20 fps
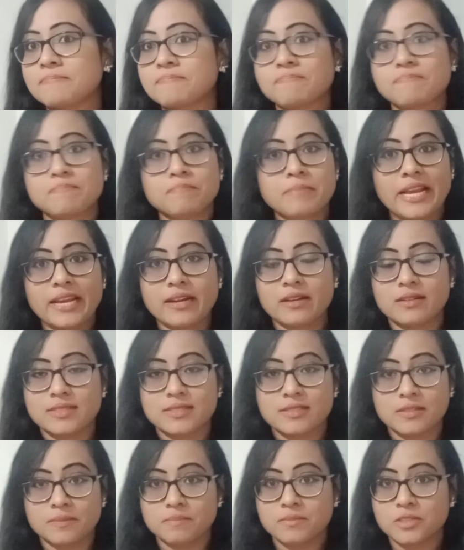
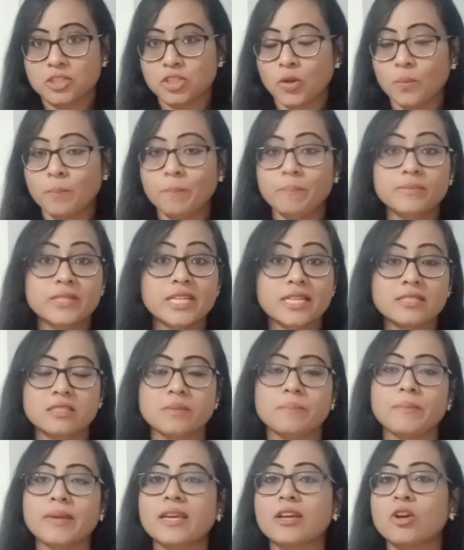plagiarism. So just
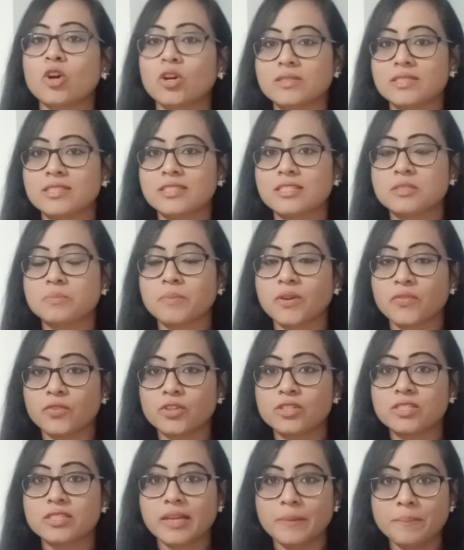be cautious before
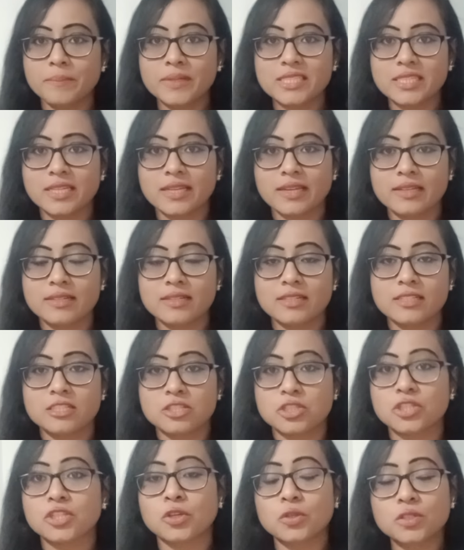submitting it. It
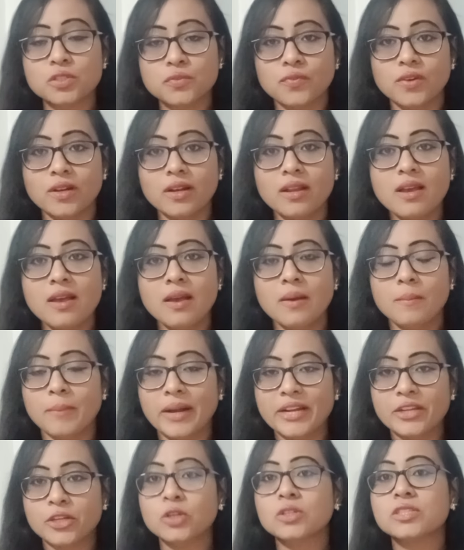is useful, but
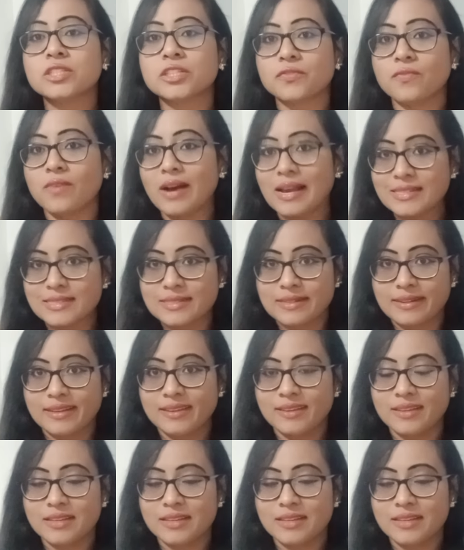use it wisely.